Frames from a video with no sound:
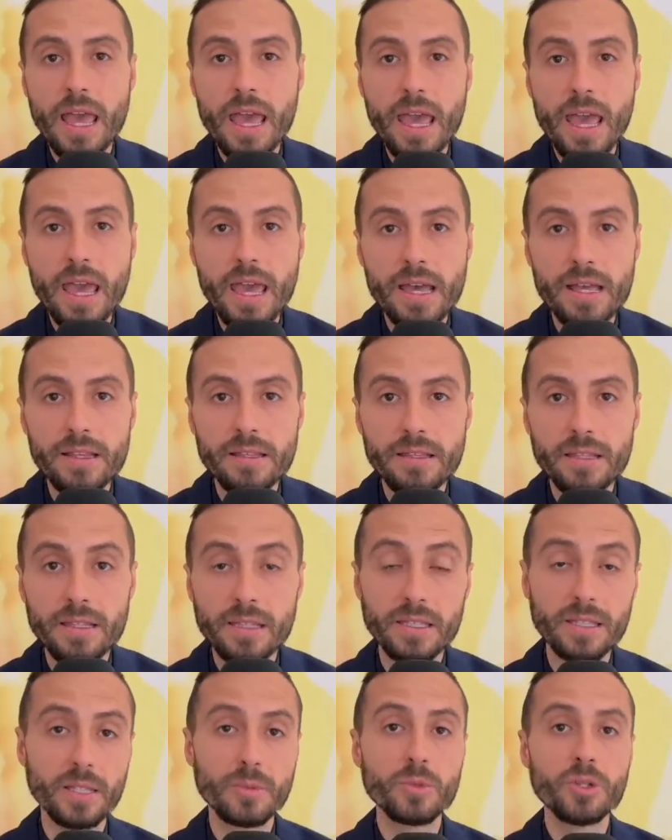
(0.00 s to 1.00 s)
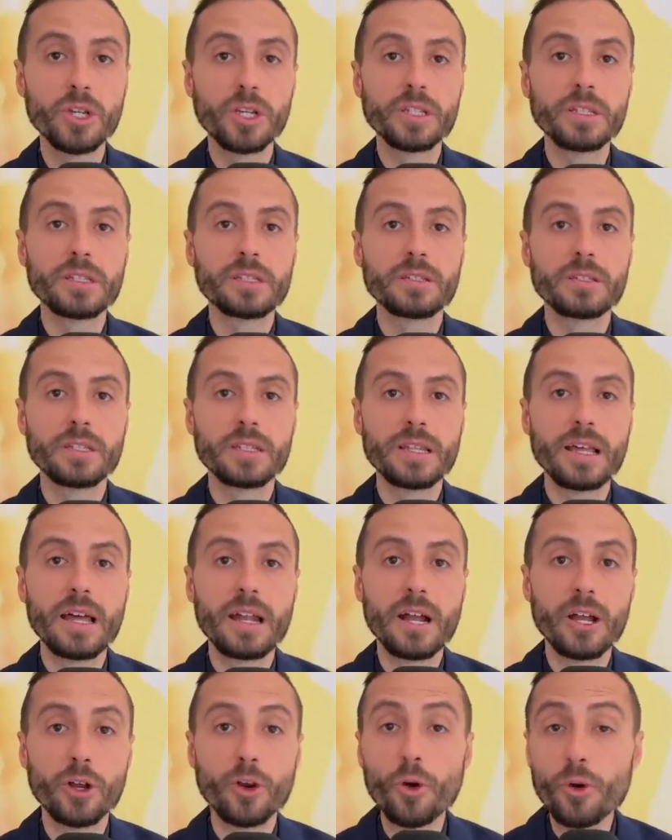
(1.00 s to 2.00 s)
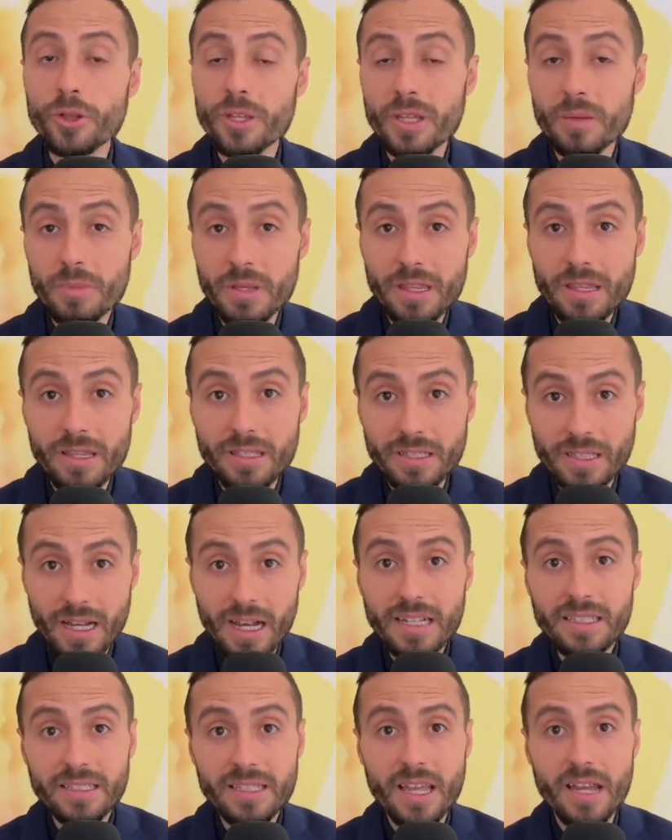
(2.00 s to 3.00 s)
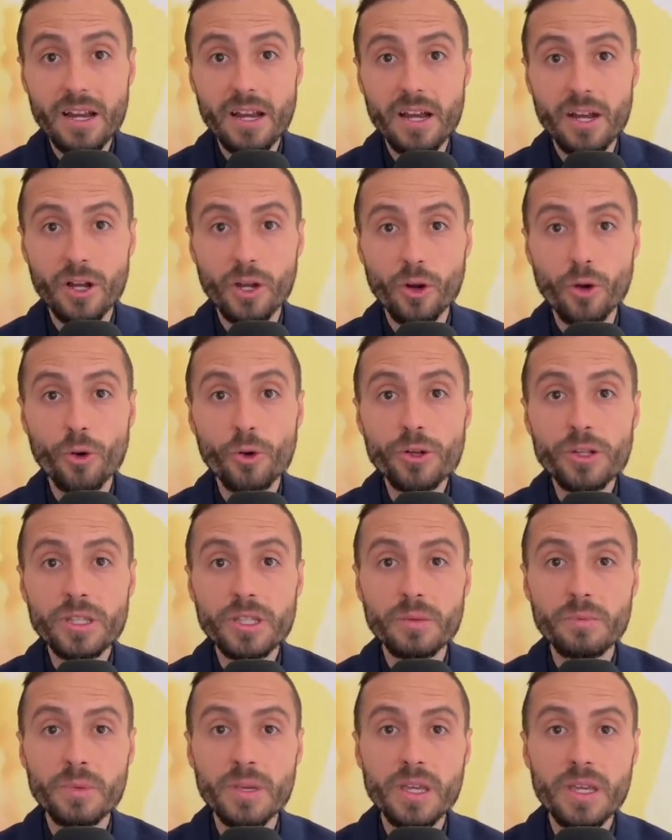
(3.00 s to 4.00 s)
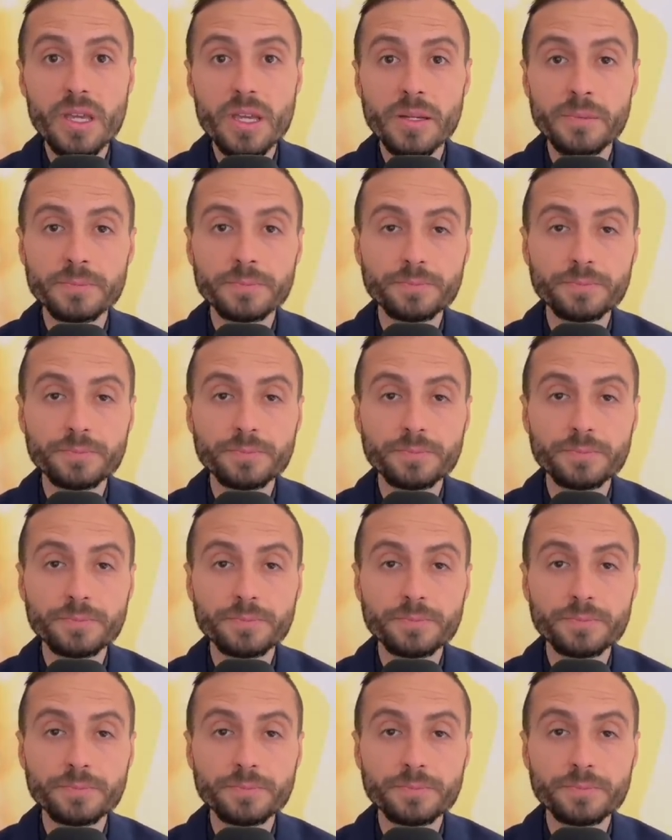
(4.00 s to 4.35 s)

And the subjects that are going to be discussed there are going to be